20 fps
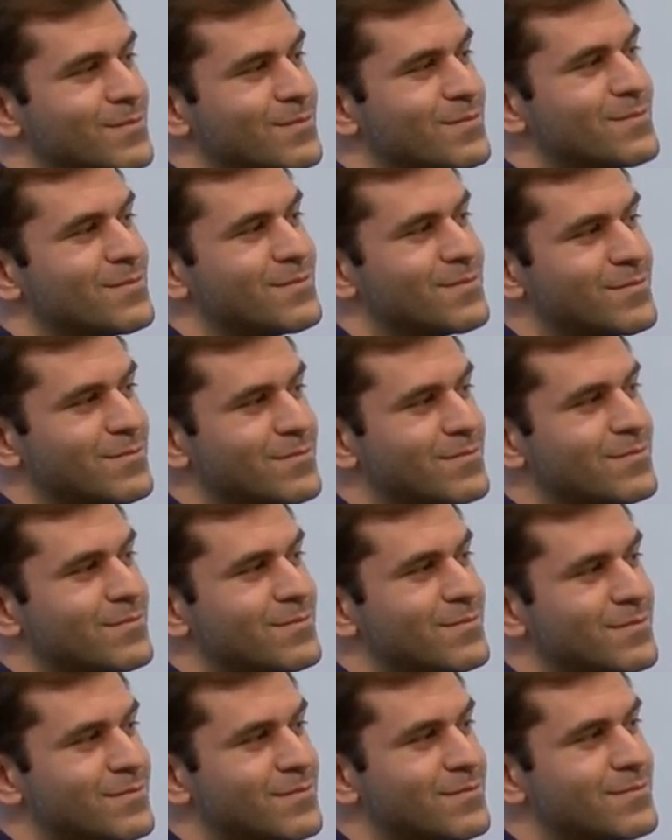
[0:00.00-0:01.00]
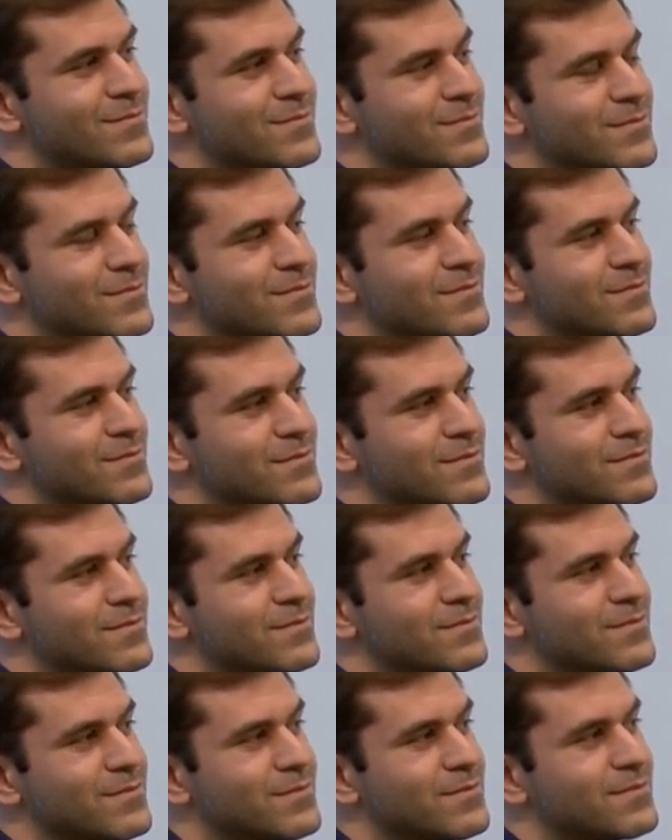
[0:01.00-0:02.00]

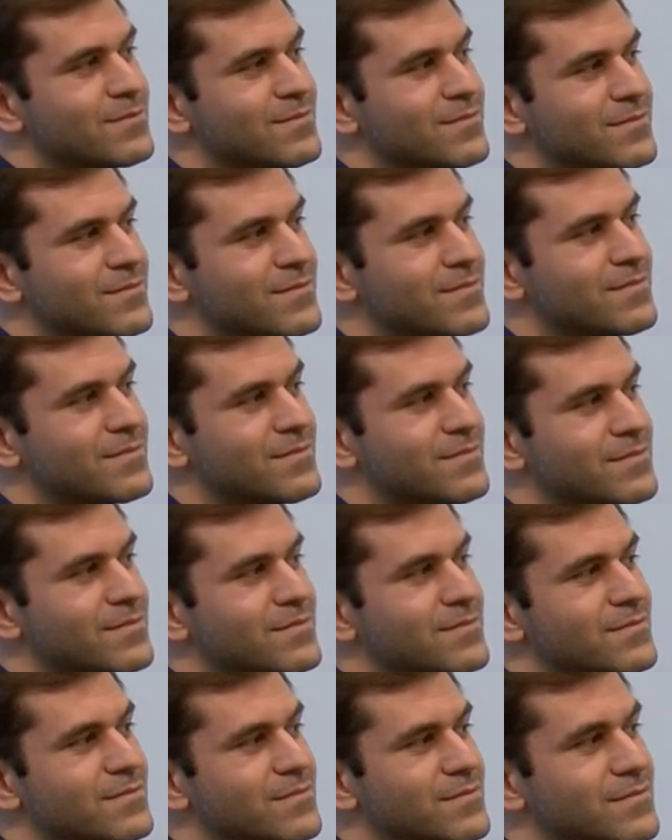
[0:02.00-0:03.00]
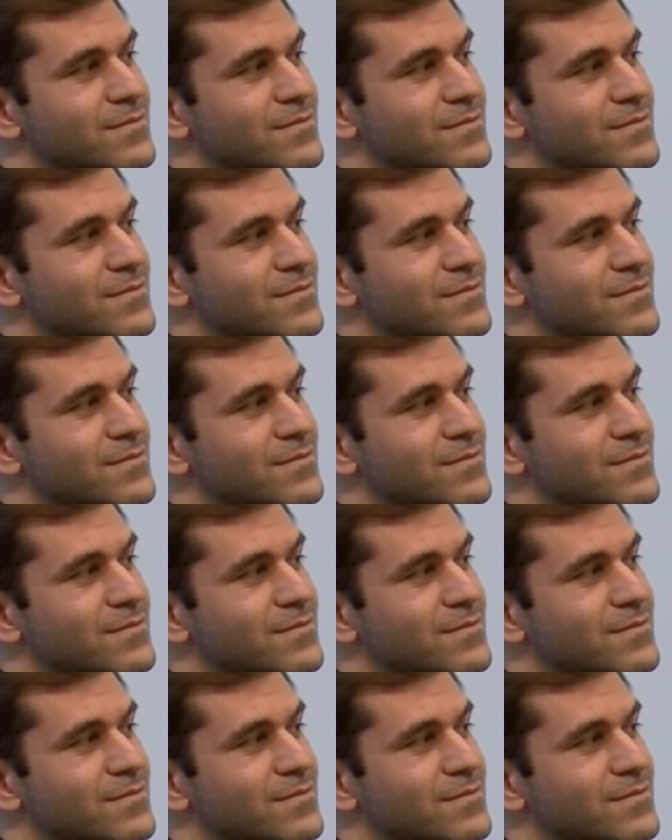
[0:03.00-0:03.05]
(silent)